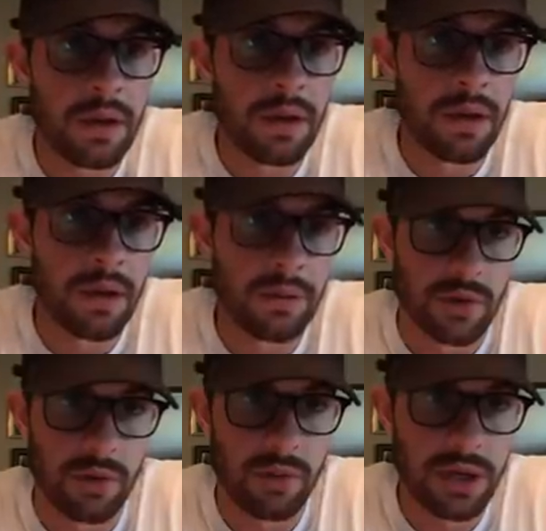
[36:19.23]
So
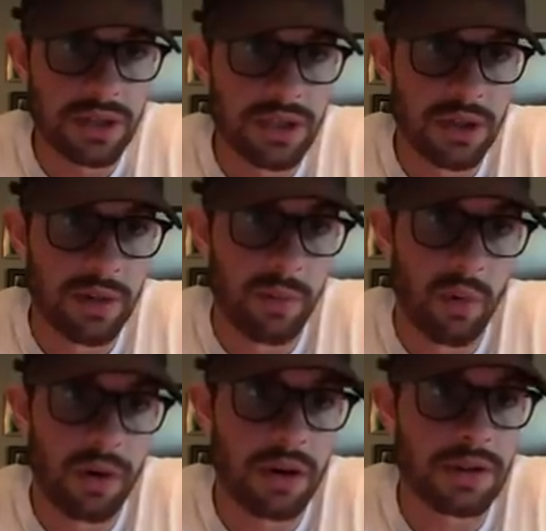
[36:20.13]
Jordan Wilkins still on the
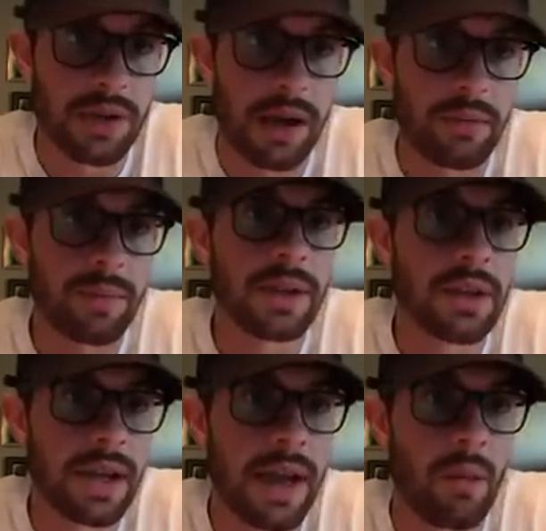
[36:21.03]
board. So I would be
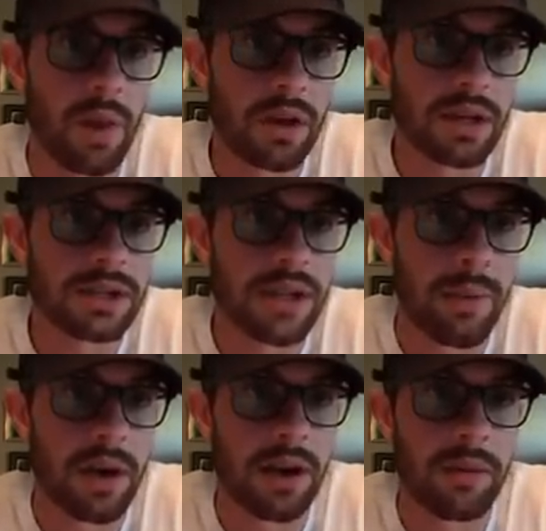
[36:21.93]
looking at Wilkins, Ty
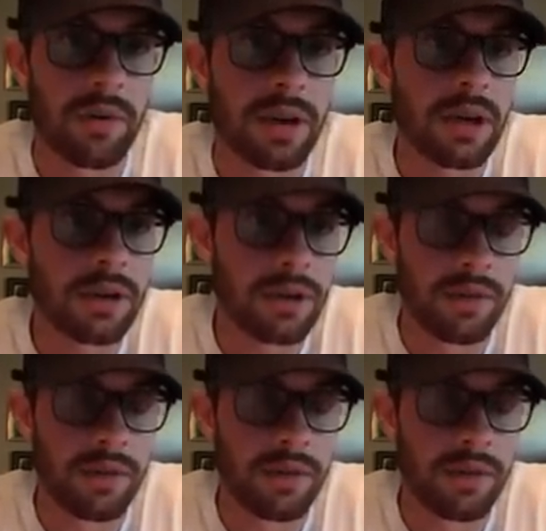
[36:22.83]
Montgomery.